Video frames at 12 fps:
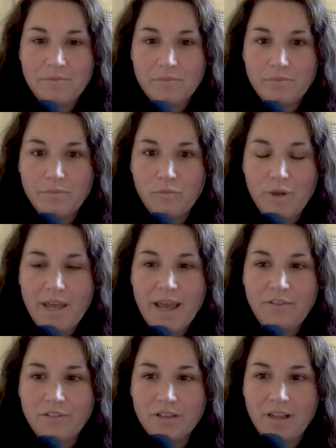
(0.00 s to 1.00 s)
and we
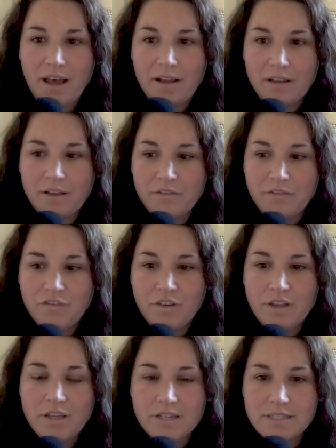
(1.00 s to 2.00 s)
have a lot
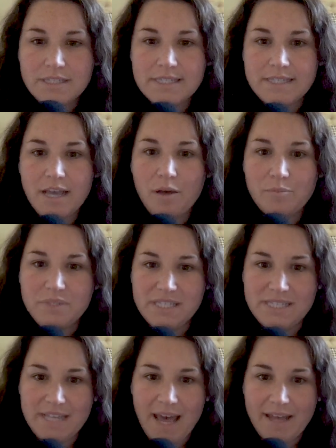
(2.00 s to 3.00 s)
of
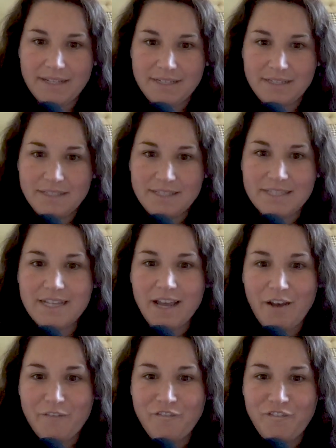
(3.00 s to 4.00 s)
subsets
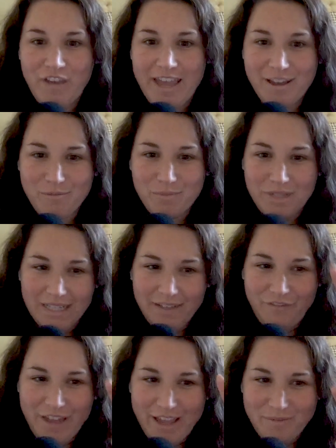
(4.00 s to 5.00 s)
of family
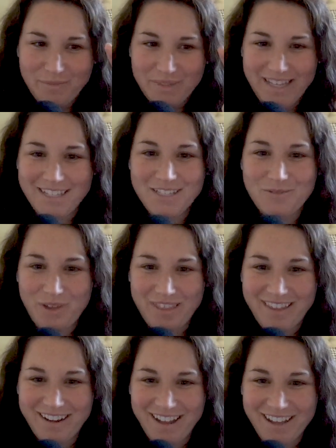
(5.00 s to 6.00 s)
families
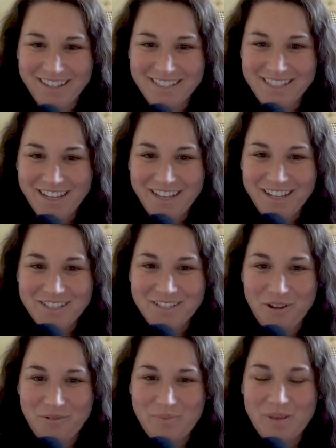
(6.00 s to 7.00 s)
within us.
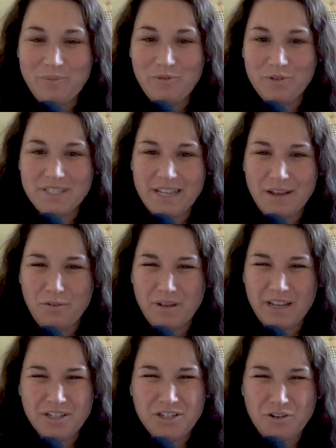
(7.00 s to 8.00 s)
So people will say
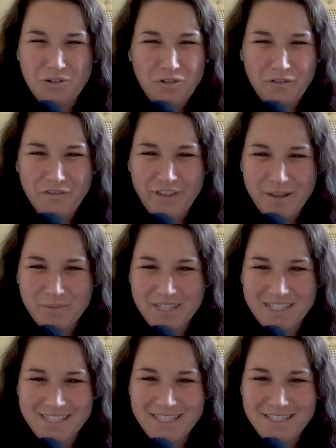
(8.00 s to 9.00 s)
internal
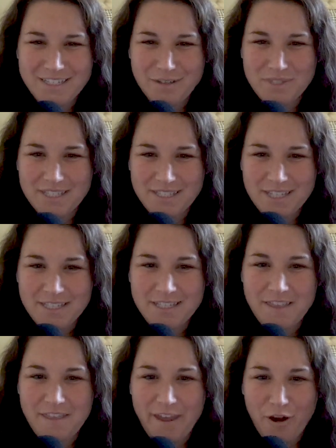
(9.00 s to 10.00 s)
family systems is
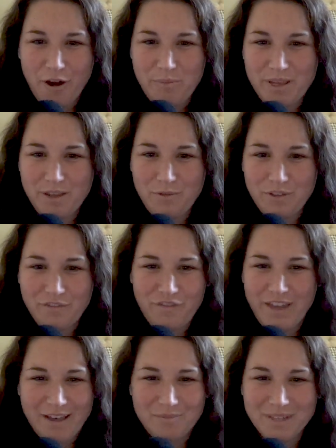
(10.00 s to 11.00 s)
this therapy with
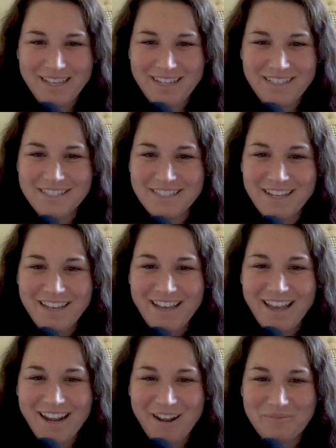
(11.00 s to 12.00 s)
families?
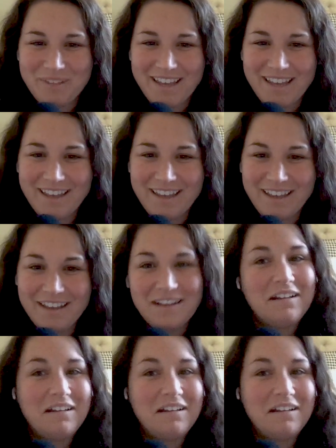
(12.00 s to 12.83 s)
And I'm like